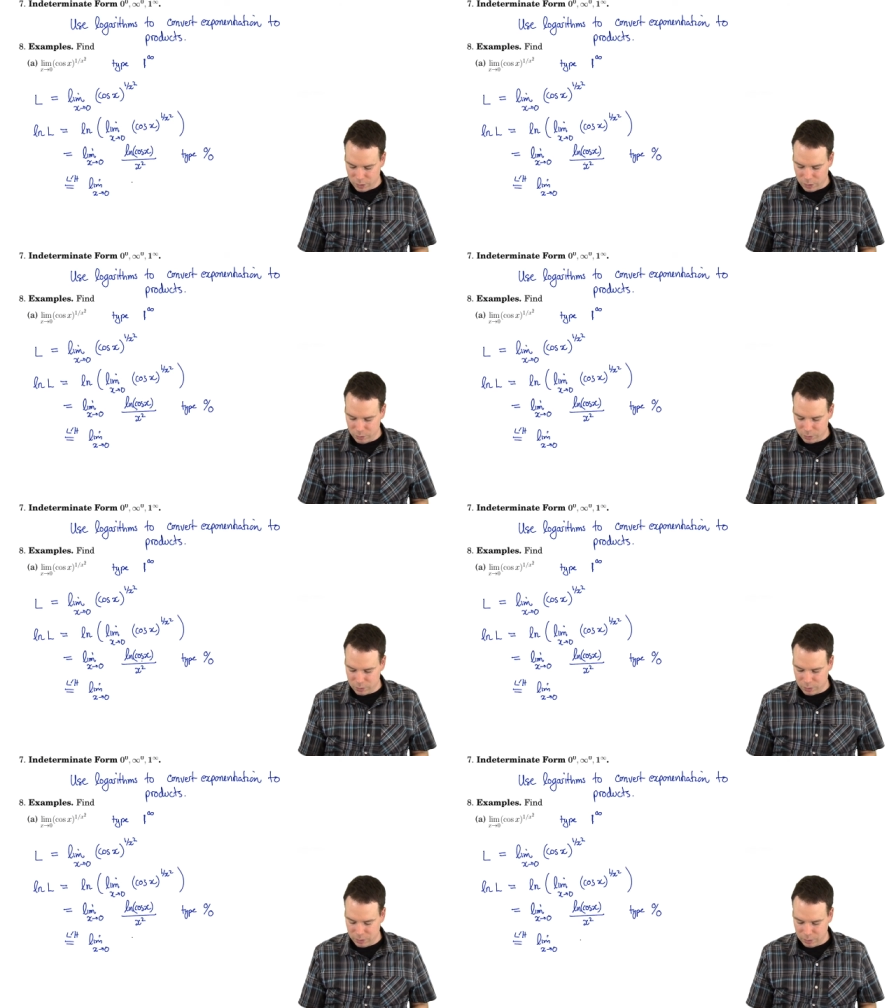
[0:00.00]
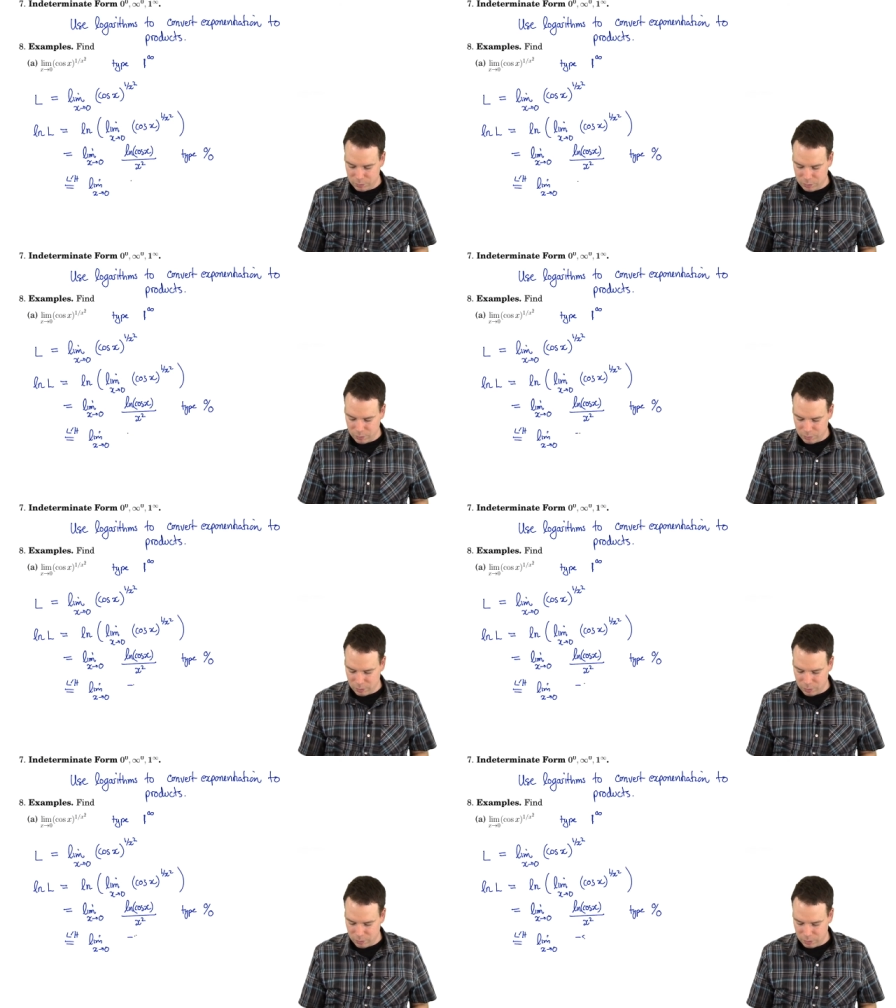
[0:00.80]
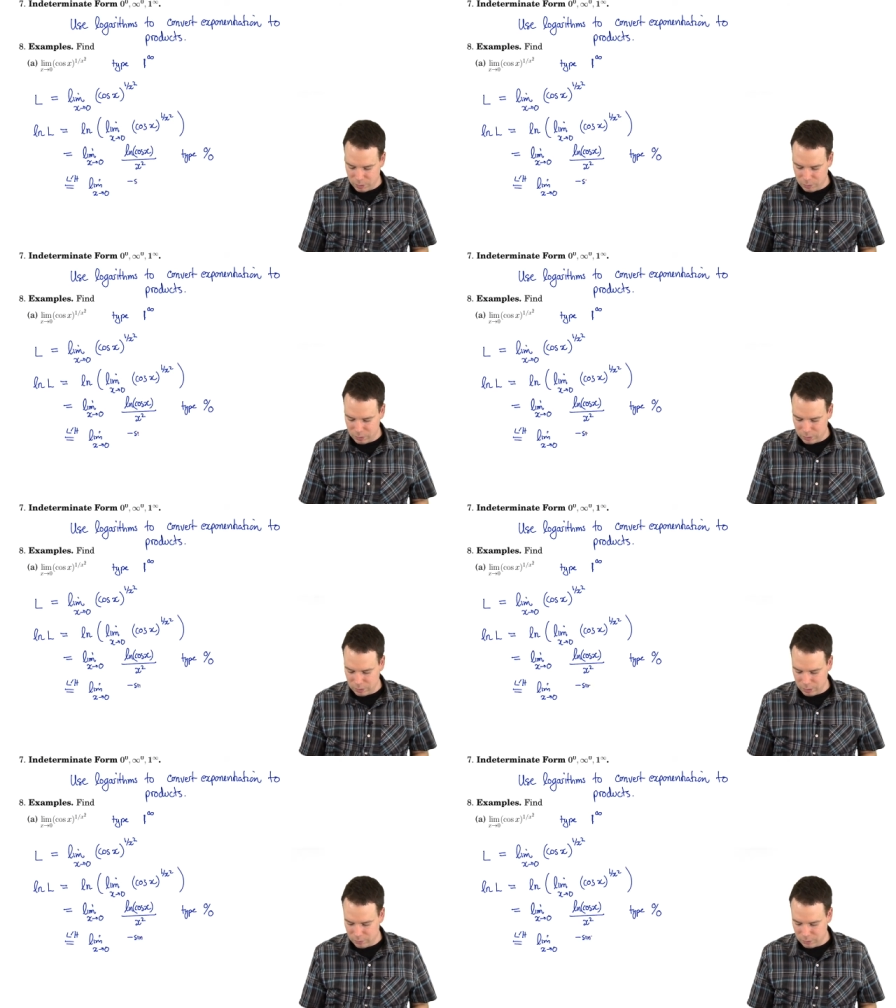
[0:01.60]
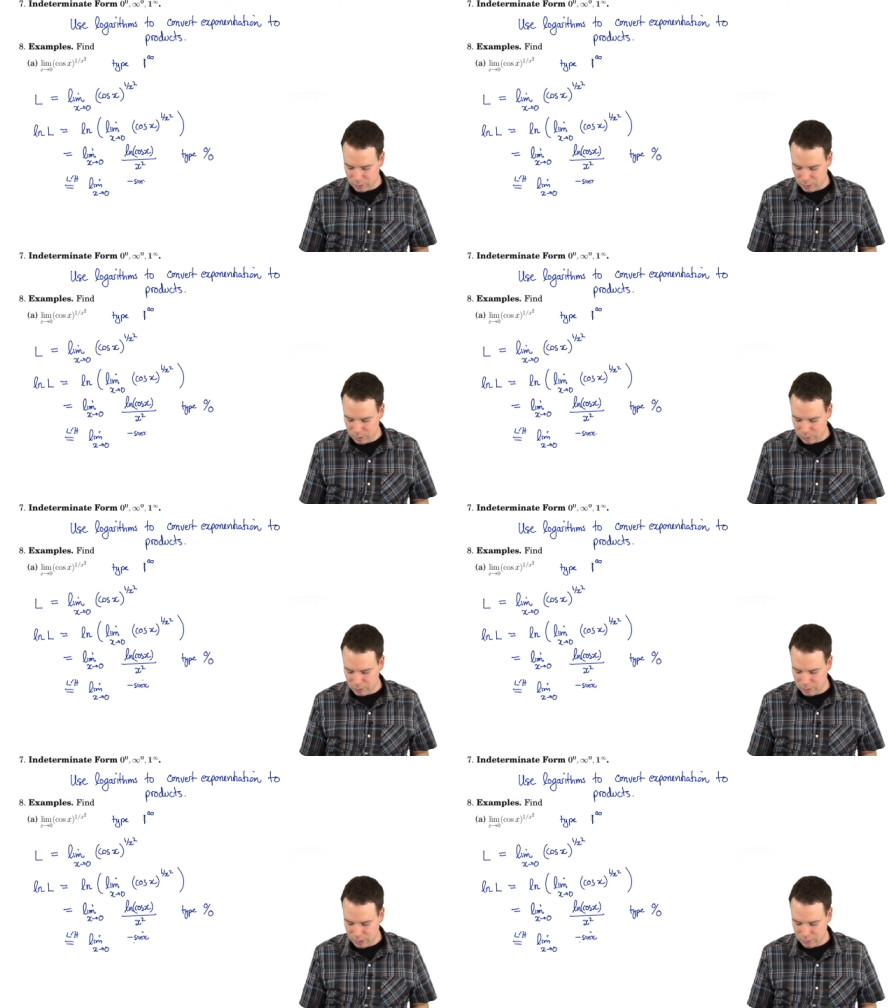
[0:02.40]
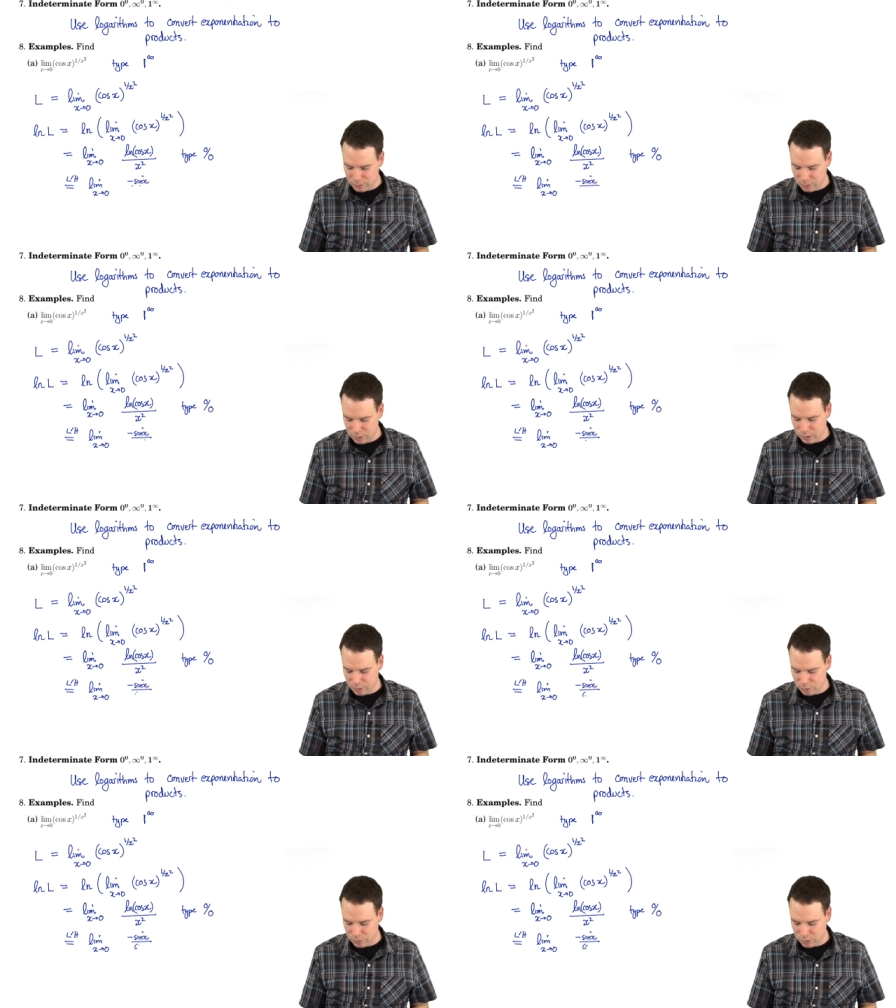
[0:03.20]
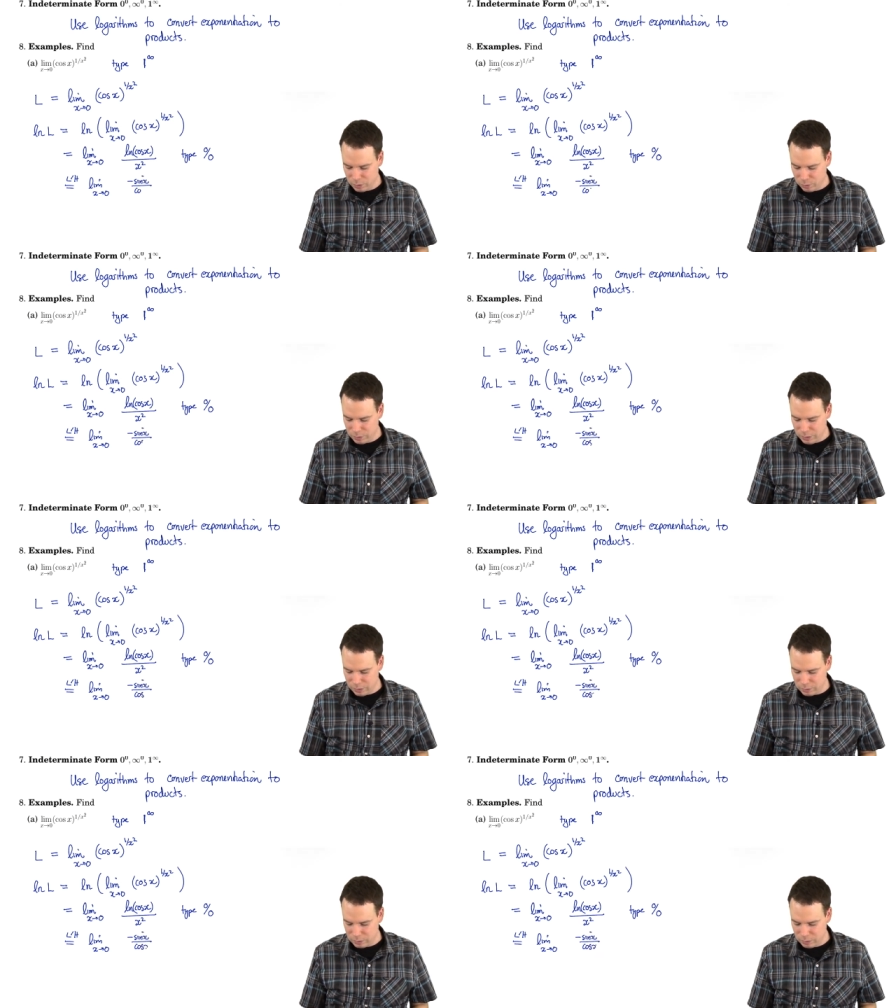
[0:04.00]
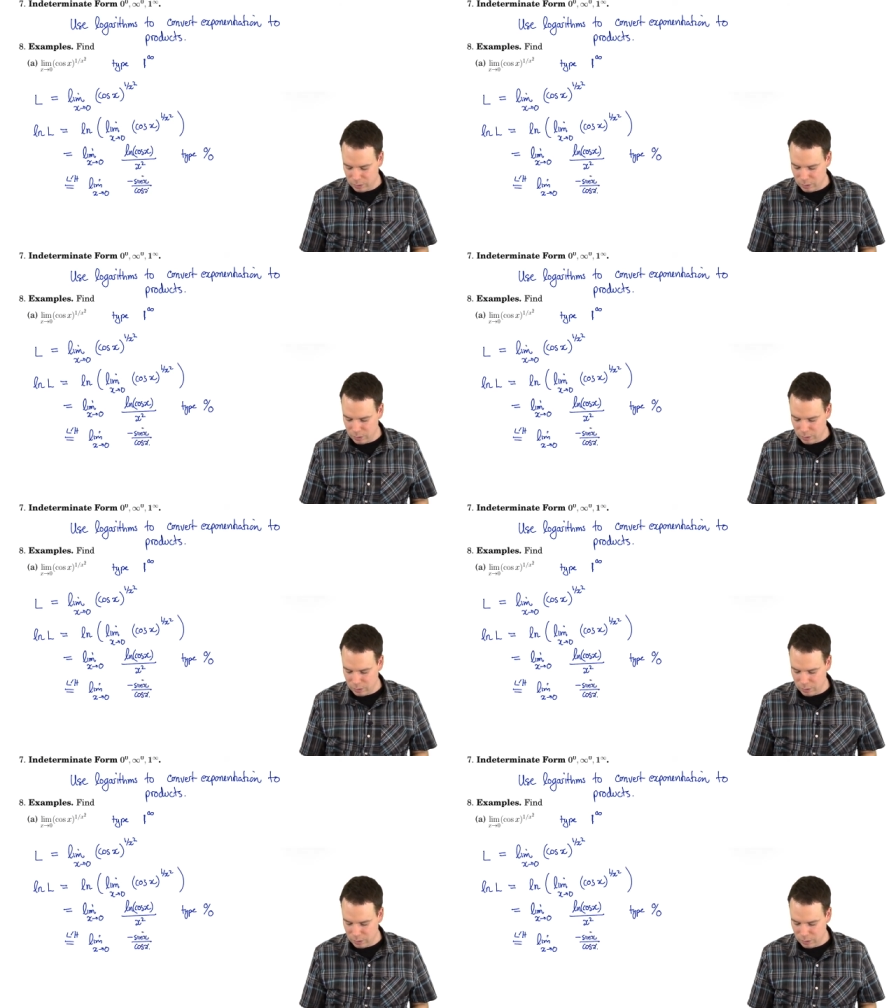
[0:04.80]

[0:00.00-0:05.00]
cosine times the derivative of the cosine, which is negative sine, so it's negative sine x over cos x.